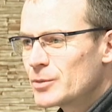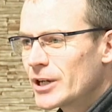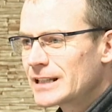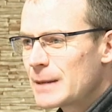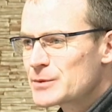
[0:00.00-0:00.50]

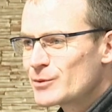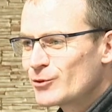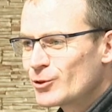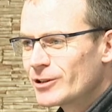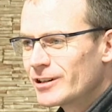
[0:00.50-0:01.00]
Pride comes
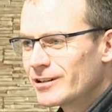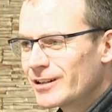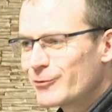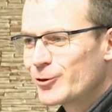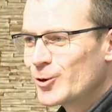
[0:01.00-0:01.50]
before
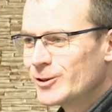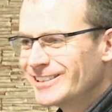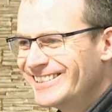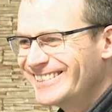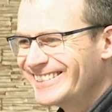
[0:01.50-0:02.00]
a
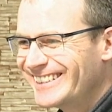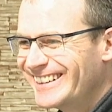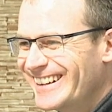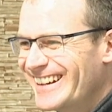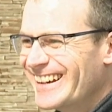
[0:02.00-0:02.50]
fall.
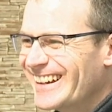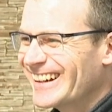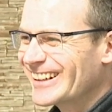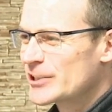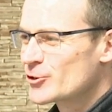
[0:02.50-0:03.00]

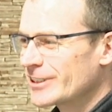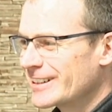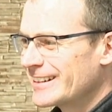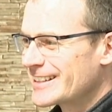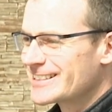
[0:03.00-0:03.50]
And
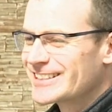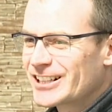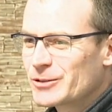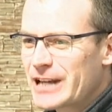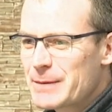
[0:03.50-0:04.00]
literally, that's
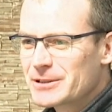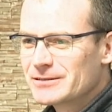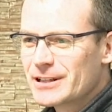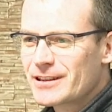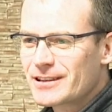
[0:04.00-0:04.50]
exactly what
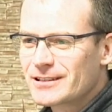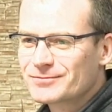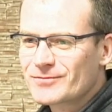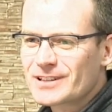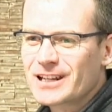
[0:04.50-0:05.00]
happened with
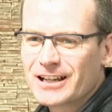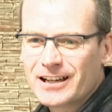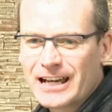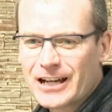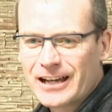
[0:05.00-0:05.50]

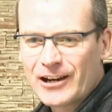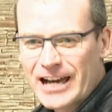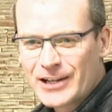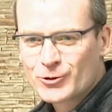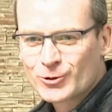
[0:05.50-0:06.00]

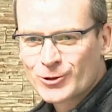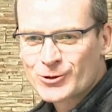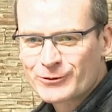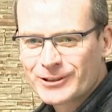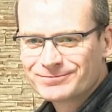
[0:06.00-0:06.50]
our angel
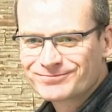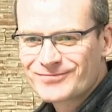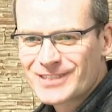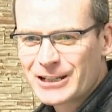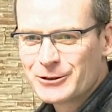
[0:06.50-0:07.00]
Lucifer.
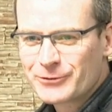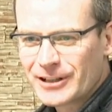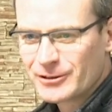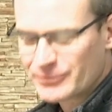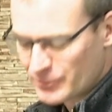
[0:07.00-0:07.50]
He
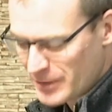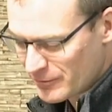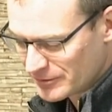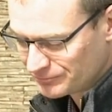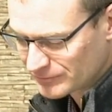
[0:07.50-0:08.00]
fell from
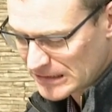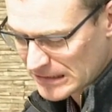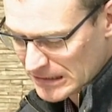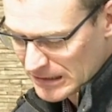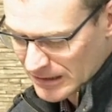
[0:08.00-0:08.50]
heaven,
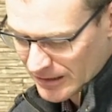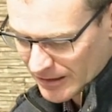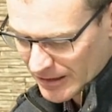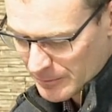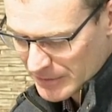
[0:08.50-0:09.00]

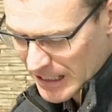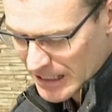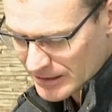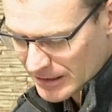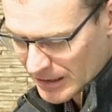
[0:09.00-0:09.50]

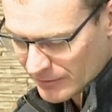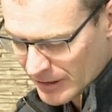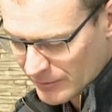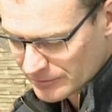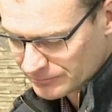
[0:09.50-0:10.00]
cast out of
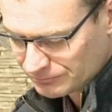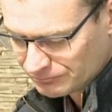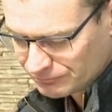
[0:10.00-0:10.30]
heaven.